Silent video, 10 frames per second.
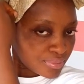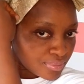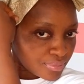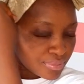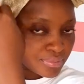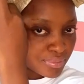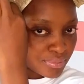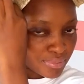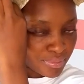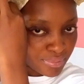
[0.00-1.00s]
it
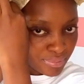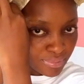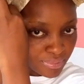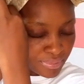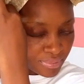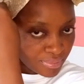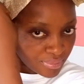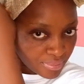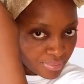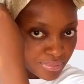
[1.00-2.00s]
sideways.
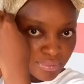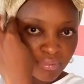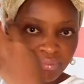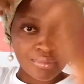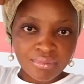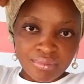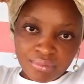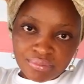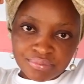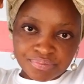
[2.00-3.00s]
Okay, this is the
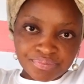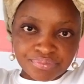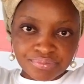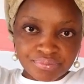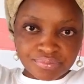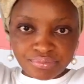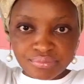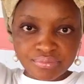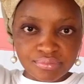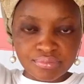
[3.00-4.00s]
first side.
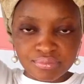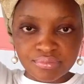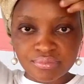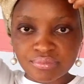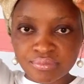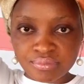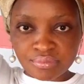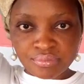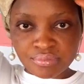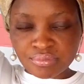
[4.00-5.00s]
Adjust, go to the
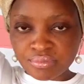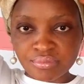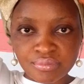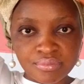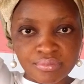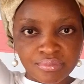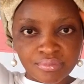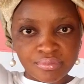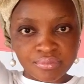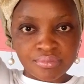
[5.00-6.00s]
other side,
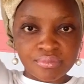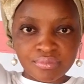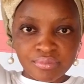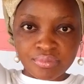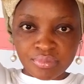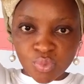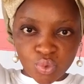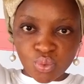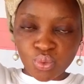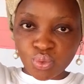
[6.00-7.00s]
and also
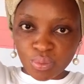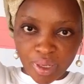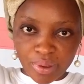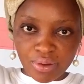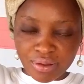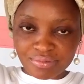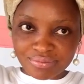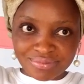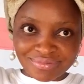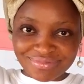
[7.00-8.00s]
spread it there
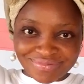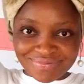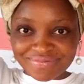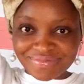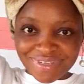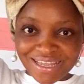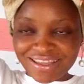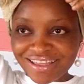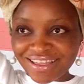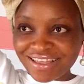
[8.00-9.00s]
and pin down.
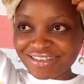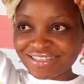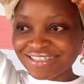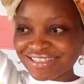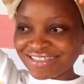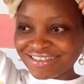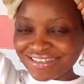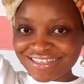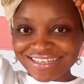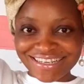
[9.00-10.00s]
I'm
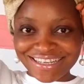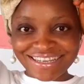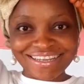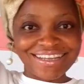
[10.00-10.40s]
going to pin the